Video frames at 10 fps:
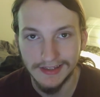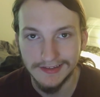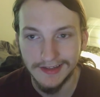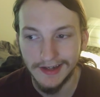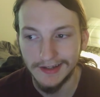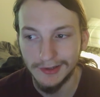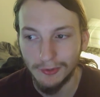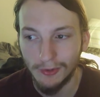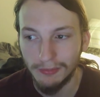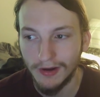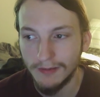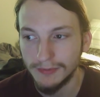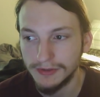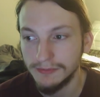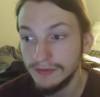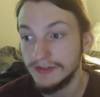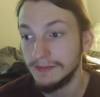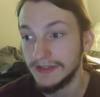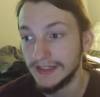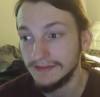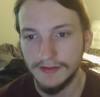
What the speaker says: that's kind of the core problem with the movie to me.